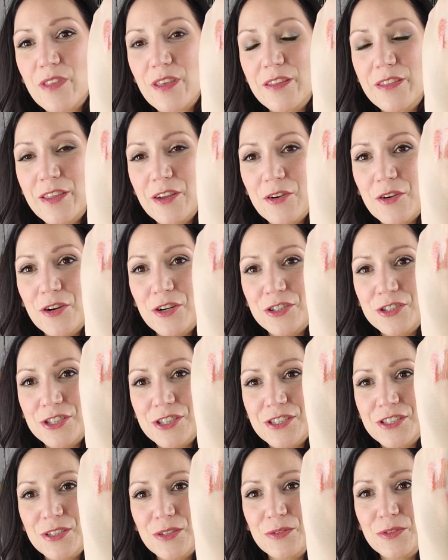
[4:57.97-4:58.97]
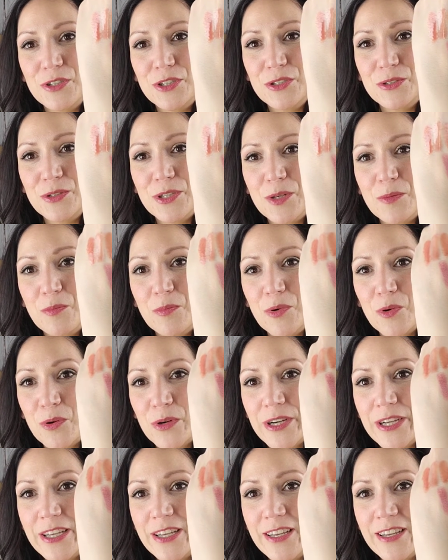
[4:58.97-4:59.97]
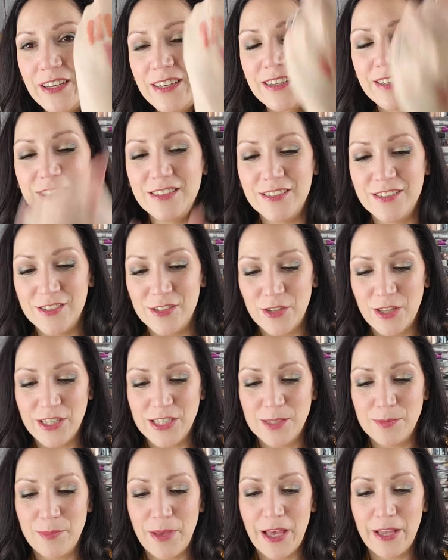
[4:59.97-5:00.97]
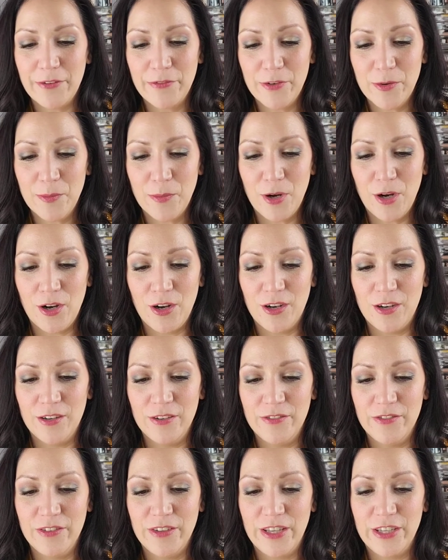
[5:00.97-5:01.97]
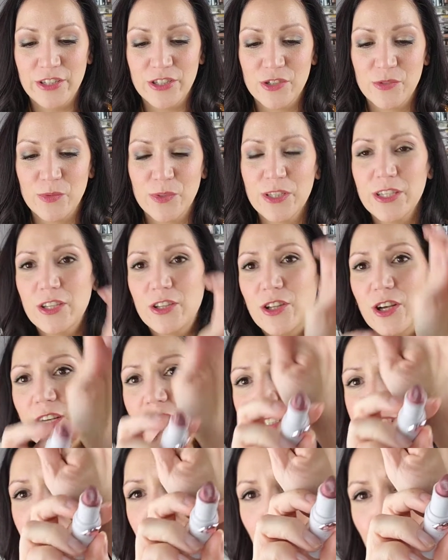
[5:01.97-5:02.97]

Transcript: They're all just so nude and boring. So that's Mad for Mauve and just really glossy.